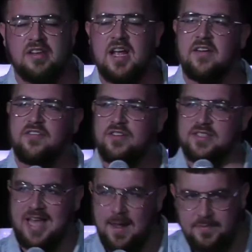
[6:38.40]
today and if you're a
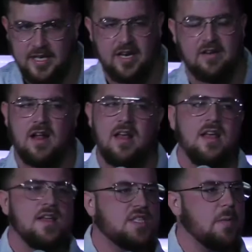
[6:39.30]
skeptic, you're not
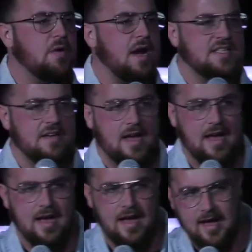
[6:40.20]
someone who has
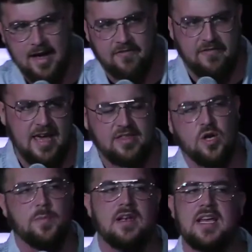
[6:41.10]
a faith
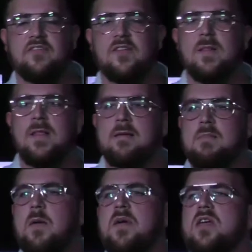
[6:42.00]
or a belief,
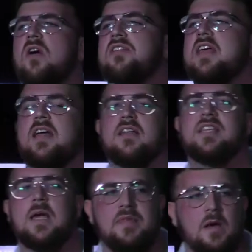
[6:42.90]
maybe you're thinking the
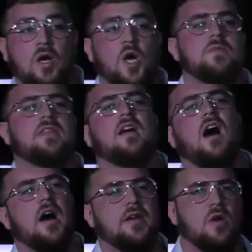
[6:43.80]
same thing when it comes to
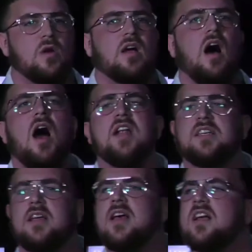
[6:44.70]
God. You know, God
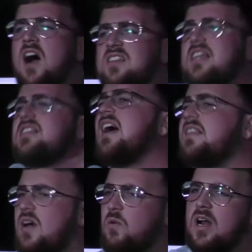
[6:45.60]
is God's like
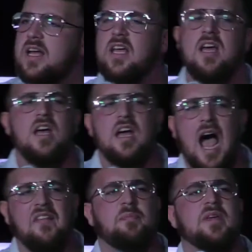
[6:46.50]
Santa. We're like,
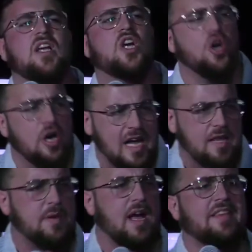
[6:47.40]
have to be good. Have
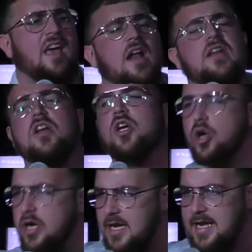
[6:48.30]
to get on the
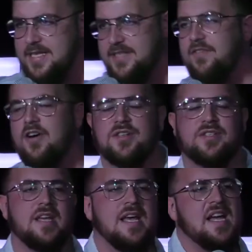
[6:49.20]
good list
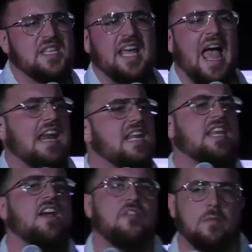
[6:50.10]
first to get
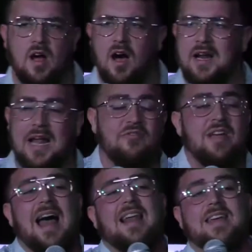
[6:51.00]
anything from God. And the
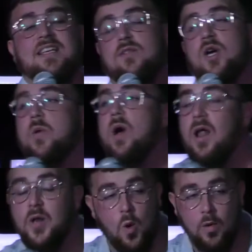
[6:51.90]
reality is, look, we
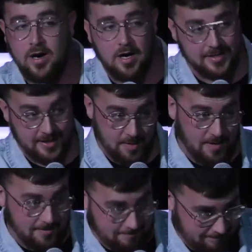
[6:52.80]
all know we're naughty. Come
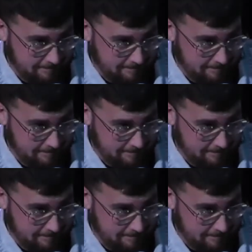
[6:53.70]
on.